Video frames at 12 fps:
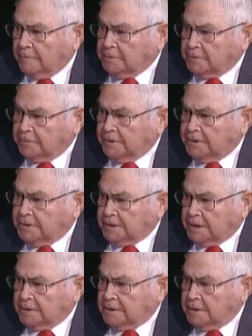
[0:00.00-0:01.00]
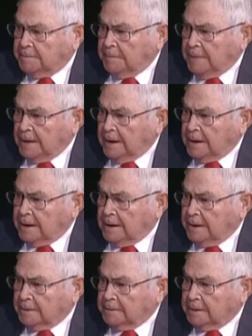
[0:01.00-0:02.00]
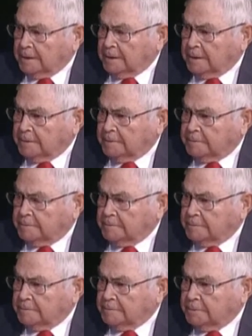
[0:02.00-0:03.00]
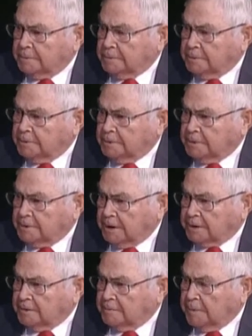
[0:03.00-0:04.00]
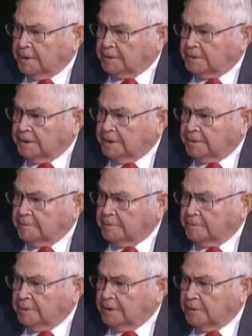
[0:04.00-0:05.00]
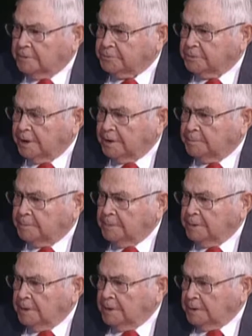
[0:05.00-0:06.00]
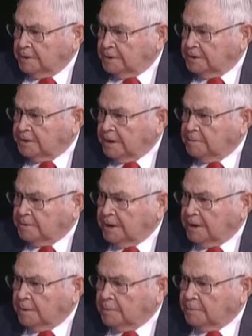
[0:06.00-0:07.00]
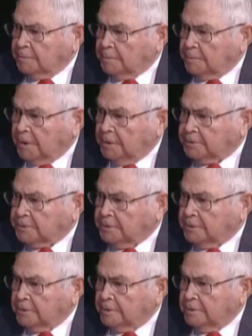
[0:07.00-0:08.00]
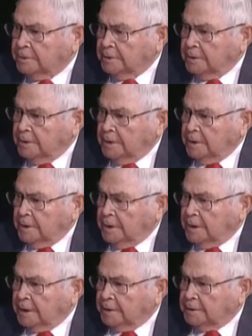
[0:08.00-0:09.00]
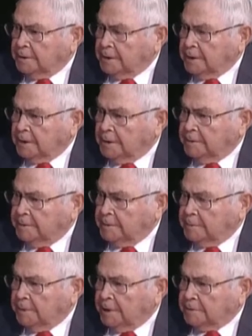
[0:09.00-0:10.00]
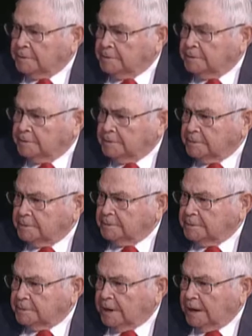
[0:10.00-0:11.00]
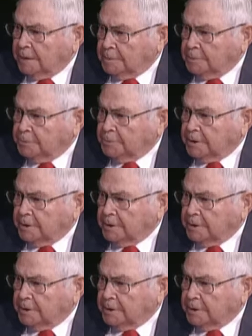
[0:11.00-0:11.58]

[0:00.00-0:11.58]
was in Vincennes and was a detective back there, we also had the same thing. I worked for the prosecutor, and about animals,